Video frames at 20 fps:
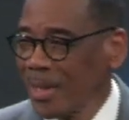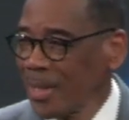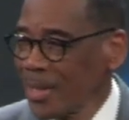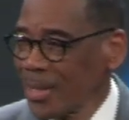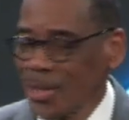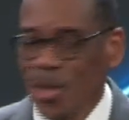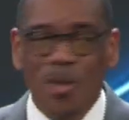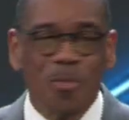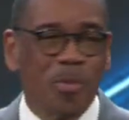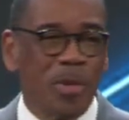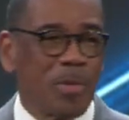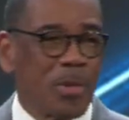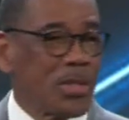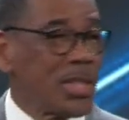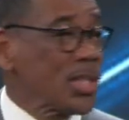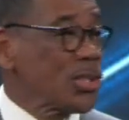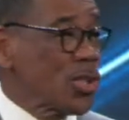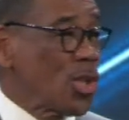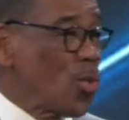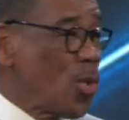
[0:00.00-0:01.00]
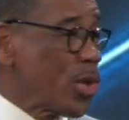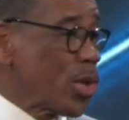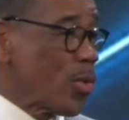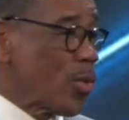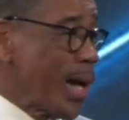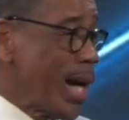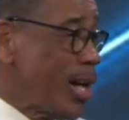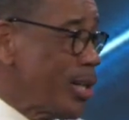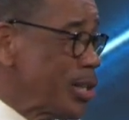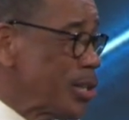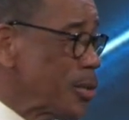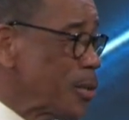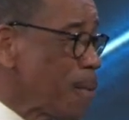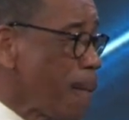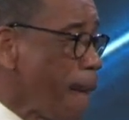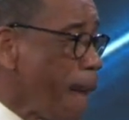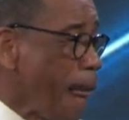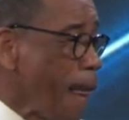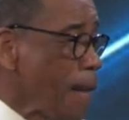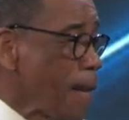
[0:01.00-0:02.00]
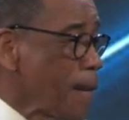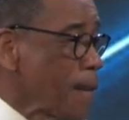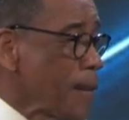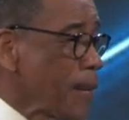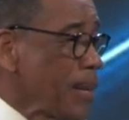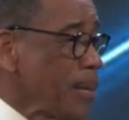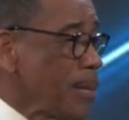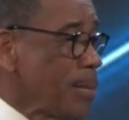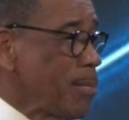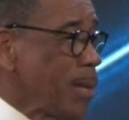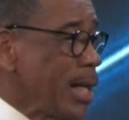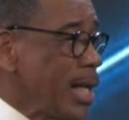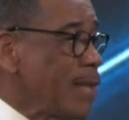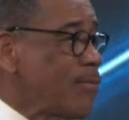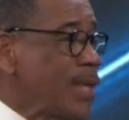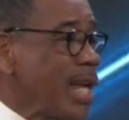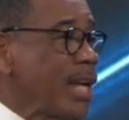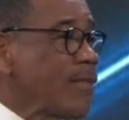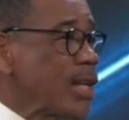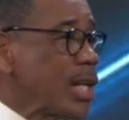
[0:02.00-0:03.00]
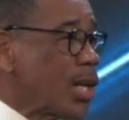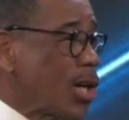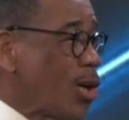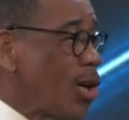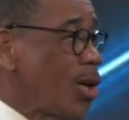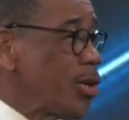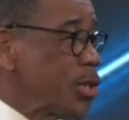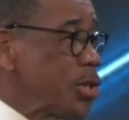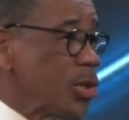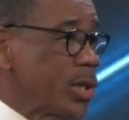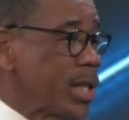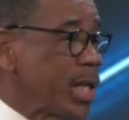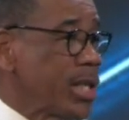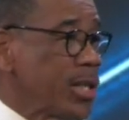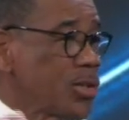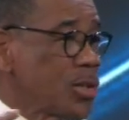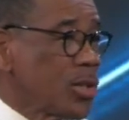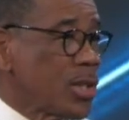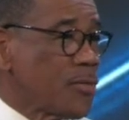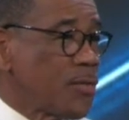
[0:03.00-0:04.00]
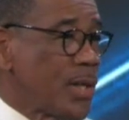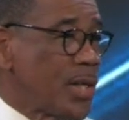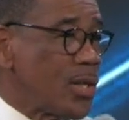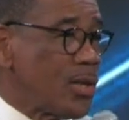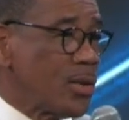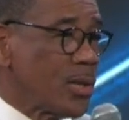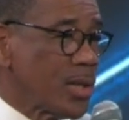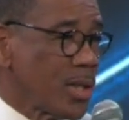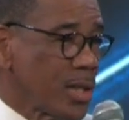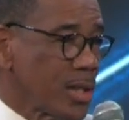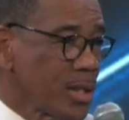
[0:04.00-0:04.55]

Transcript: Certain people just don't want around you. If they even call, you can hear it through the phone.